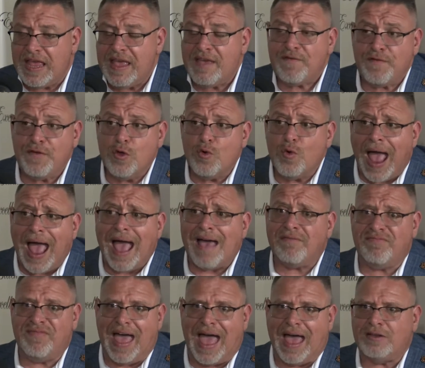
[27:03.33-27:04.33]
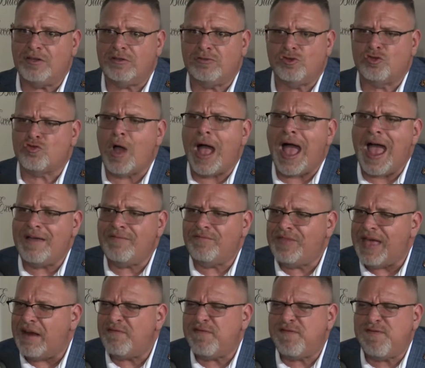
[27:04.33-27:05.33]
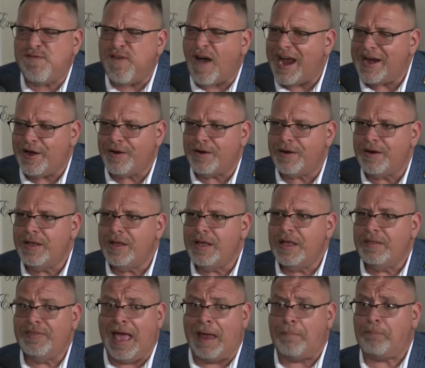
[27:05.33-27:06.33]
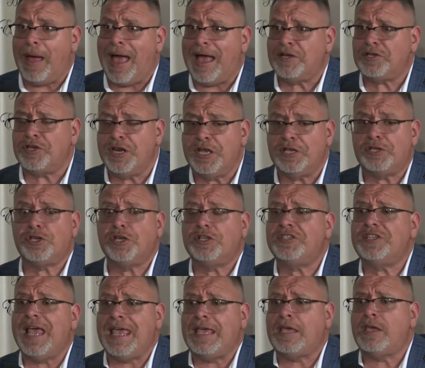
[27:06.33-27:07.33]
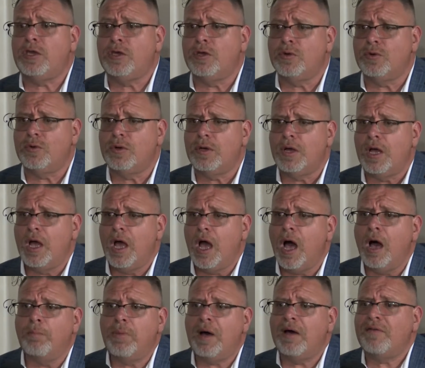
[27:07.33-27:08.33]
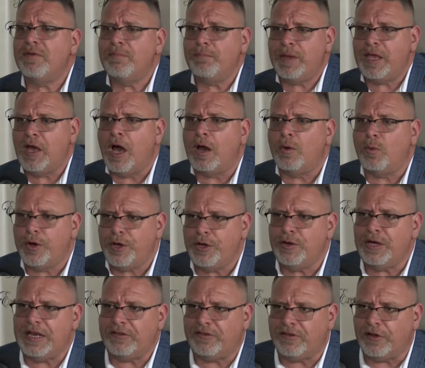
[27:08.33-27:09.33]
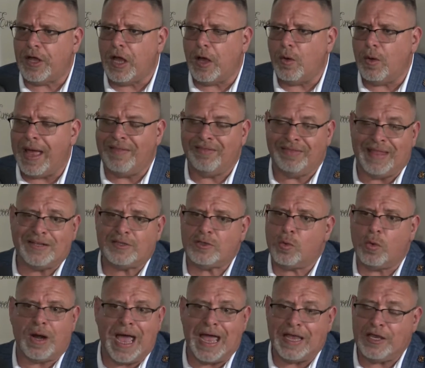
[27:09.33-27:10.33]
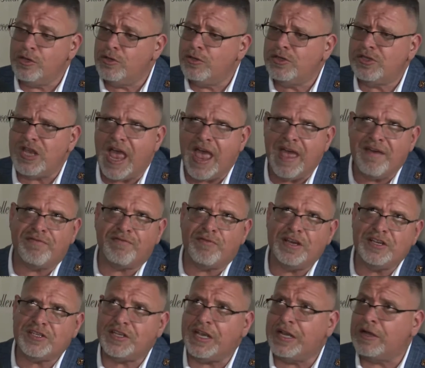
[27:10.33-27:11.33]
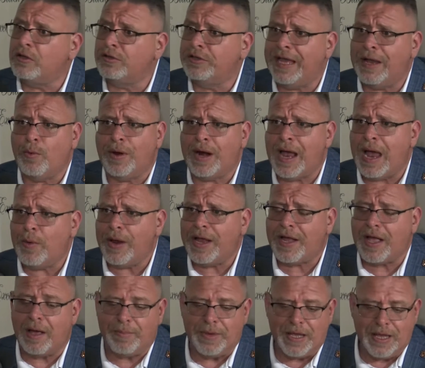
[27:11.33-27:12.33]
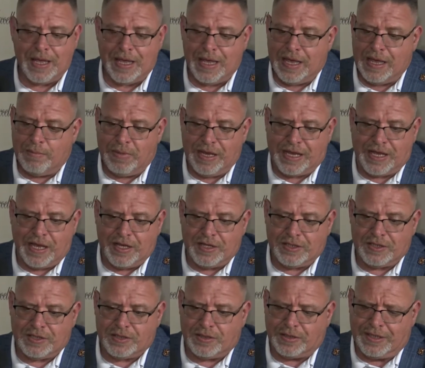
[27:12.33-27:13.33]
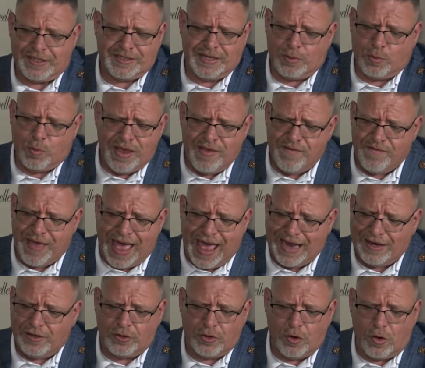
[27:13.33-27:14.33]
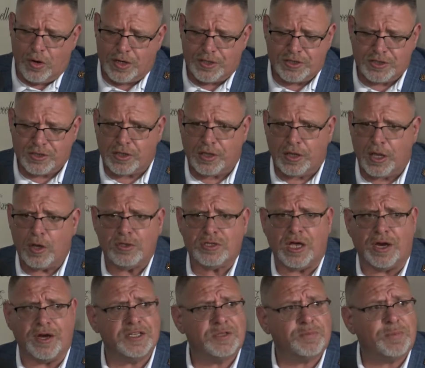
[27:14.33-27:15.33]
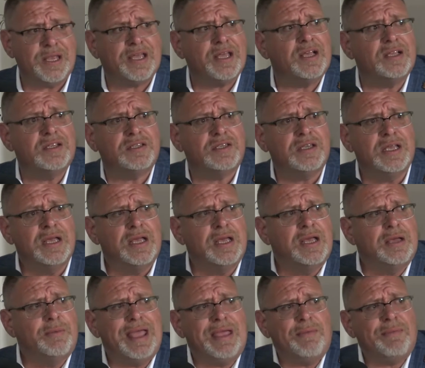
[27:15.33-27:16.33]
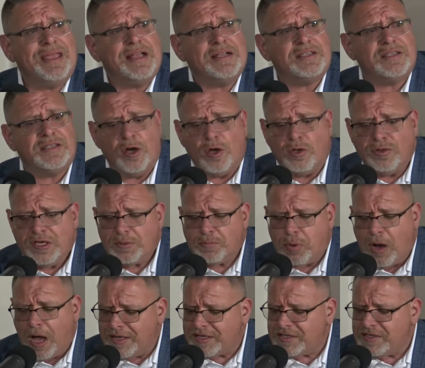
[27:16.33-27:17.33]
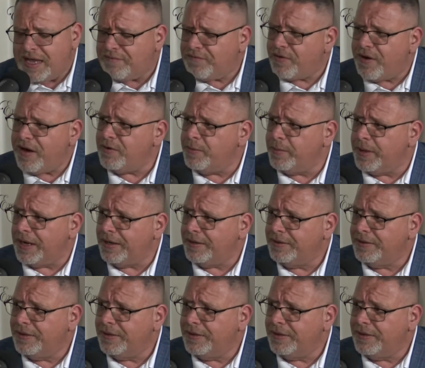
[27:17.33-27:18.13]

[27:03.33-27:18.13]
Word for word: if you have that drive, that fire, that passion, it should take you above and beyond where you need to go. And that's what I use every single day when I wake up. Because listen, we've had doors close on us because maybe it's, you know, this product's not for everybody.